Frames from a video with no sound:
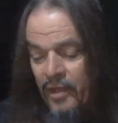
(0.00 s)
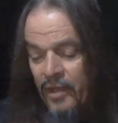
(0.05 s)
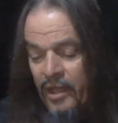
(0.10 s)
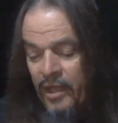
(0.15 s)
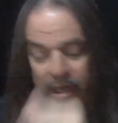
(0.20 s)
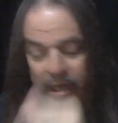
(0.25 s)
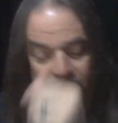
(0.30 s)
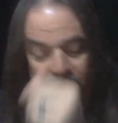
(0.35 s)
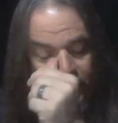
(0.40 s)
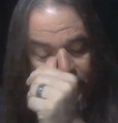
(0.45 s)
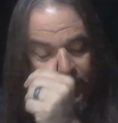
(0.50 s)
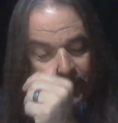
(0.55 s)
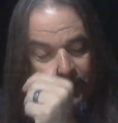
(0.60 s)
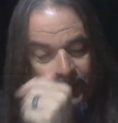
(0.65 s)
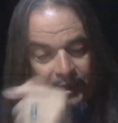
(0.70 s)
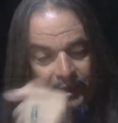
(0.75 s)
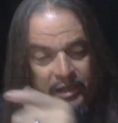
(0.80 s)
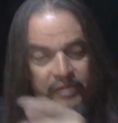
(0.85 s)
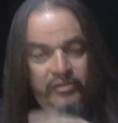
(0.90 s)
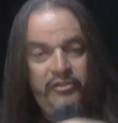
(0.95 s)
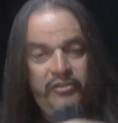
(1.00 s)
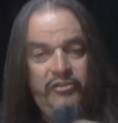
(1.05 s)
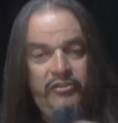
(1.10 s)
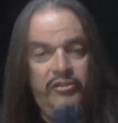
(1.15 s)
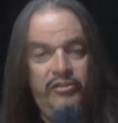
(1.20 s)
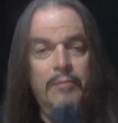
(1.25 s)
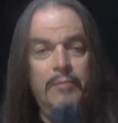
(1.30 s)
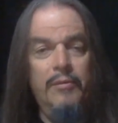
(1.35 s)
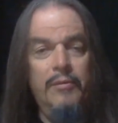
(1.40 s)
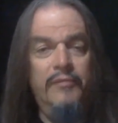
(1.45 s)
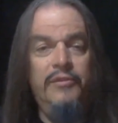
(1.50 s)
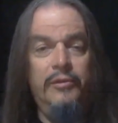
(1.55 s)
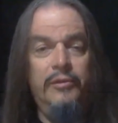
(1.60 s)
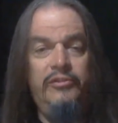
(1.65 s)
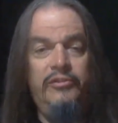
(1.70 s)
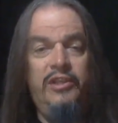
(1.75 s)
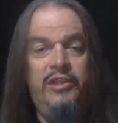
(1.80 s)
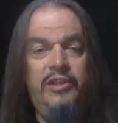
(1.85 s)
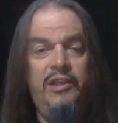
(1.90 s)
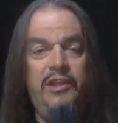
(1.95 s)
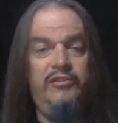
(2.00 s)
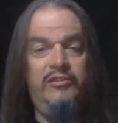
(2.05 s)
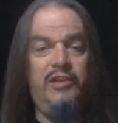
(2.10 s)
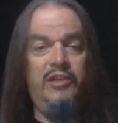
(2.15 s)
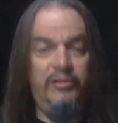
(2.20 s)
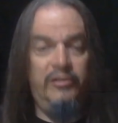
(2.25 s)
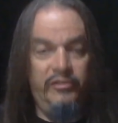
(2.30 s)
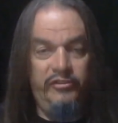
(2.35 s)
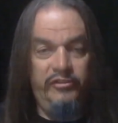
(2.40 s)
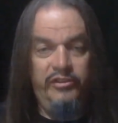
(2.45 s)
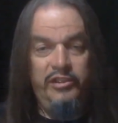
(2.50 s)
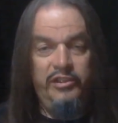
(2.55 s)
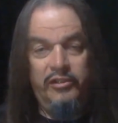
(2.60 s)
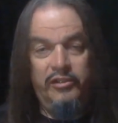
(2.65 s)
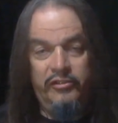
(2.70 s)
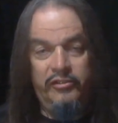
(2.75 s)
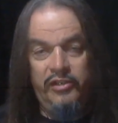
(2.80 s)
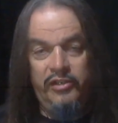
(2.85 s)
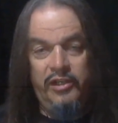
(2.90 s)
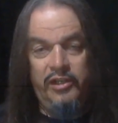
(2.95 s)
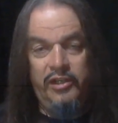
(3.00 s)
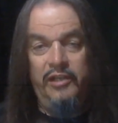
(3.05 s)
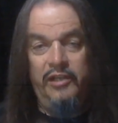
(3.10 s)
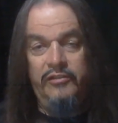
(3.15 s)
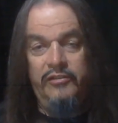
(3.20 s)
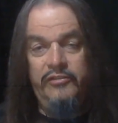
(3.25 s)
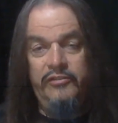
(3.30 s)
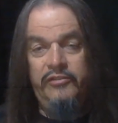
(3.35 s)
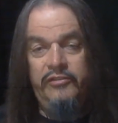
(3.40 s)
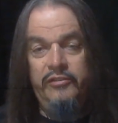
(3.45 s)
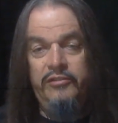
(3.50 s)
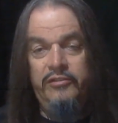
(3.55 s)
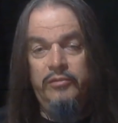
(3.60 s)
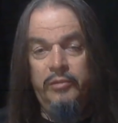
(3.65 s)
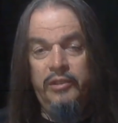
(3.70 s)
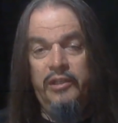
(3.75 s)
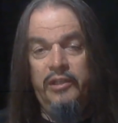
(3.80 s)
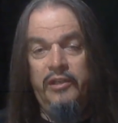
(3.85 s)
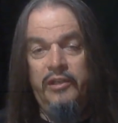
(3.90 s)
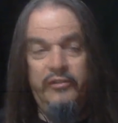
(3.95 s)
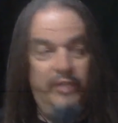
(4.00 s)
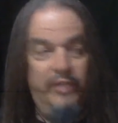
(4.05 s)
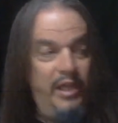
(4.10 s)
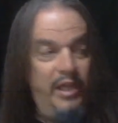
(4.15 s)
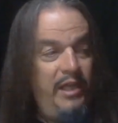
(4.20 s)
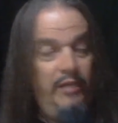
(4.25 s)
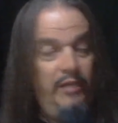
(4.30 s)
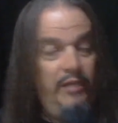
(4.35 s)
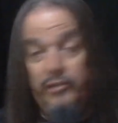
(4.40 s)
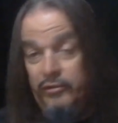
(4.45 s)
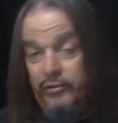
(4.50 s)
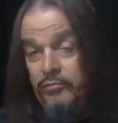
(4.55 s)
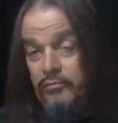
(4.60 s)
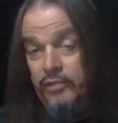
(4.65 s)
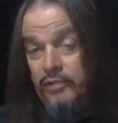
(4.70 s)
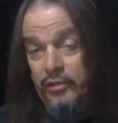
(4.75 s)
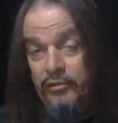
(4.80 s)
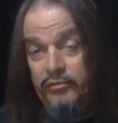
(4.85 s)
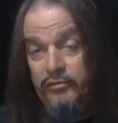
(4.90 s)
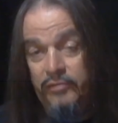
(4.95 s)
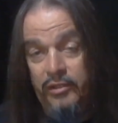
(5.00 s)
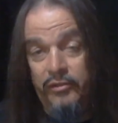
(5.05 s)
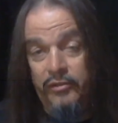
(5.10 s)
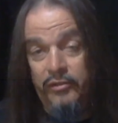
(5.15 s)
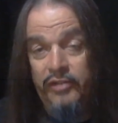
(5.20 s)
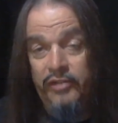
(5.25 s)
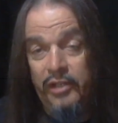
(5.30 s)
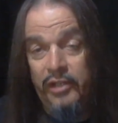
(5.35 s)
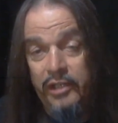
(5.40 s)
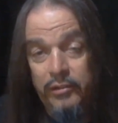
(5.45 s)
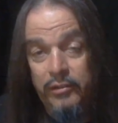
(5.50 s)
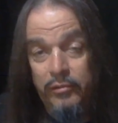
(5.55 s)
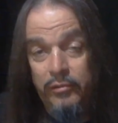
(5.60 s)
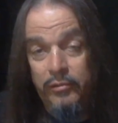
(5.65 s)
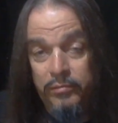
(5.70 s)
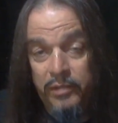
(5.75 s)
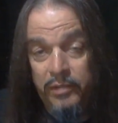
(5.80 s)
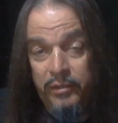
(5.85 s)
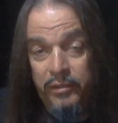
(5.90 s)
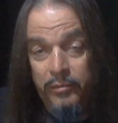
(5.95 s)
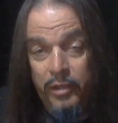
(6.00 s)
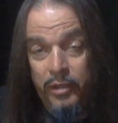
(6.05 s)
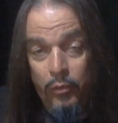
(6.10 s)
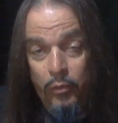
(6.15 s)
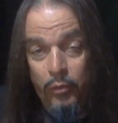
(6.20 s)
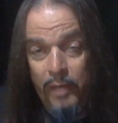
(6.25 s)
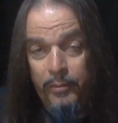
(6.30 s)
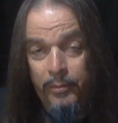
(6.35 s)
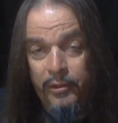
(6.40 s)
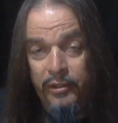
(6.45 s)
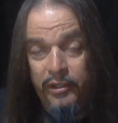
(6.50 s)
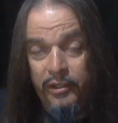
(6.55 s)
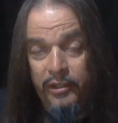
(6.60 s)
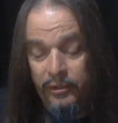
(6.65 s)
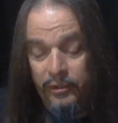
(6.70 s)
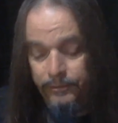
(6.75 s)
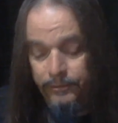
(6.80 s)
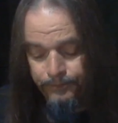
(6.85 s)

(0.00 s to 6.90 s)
And at least some of those kids got to see our signs to realize that, hey, they're selling you a whopper here.